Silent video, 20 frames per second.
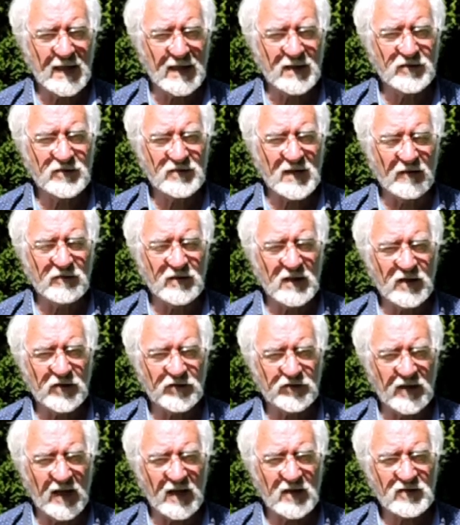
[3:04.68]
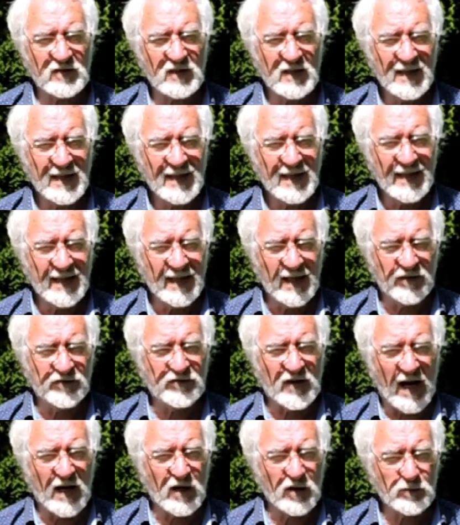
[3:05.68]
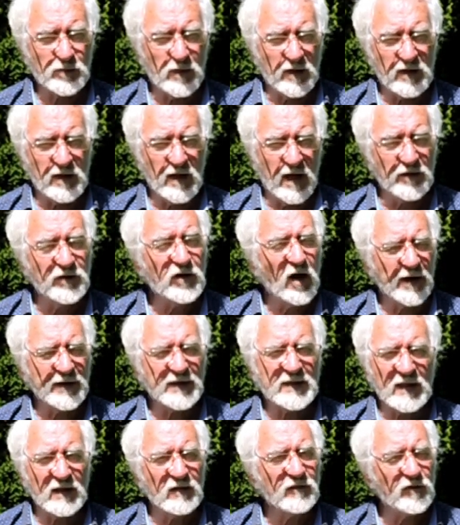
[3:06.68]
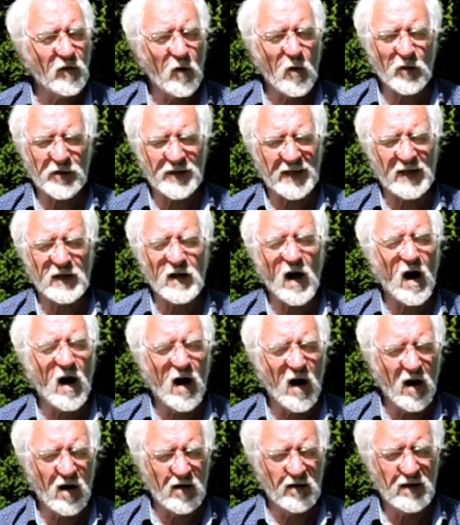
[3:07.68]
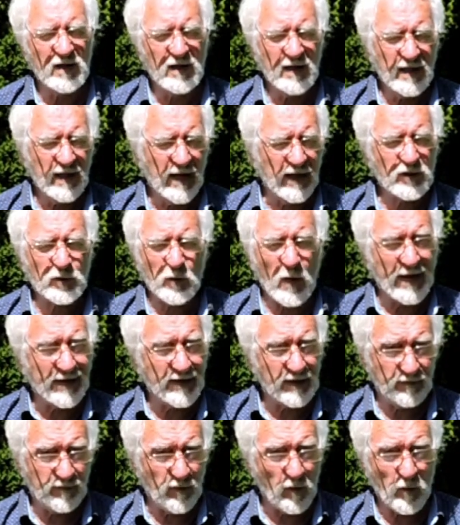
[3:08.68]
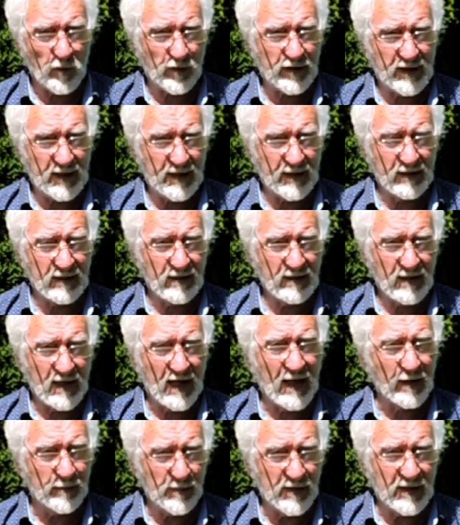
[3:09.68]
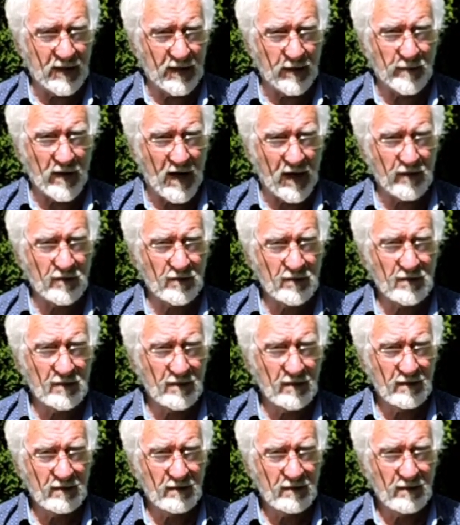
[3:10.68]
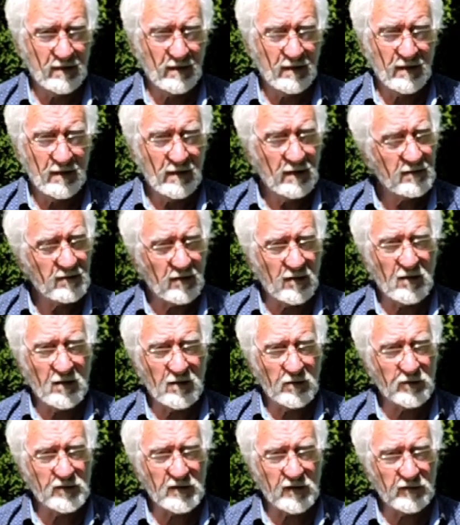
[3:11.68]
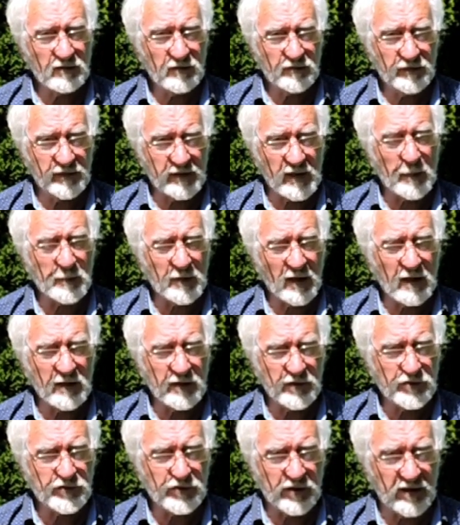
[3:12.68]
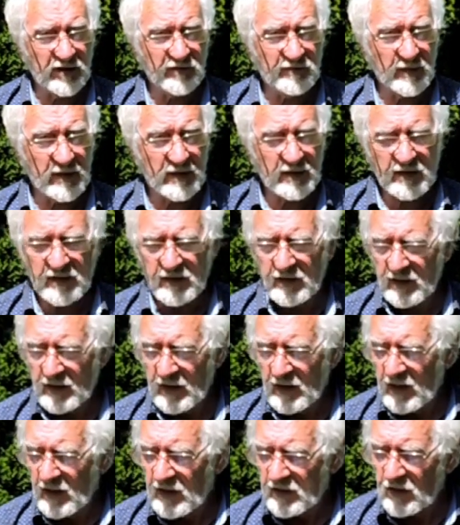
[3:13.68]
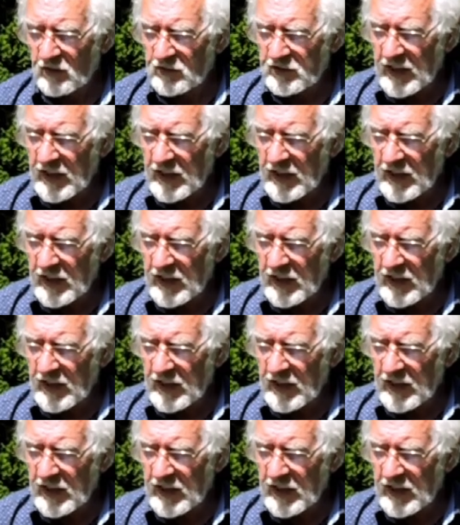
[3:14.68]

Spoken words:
in 76, his arrows were a 1914 or a 2014 aluminium arrow. So it was a phenomenal achievement. So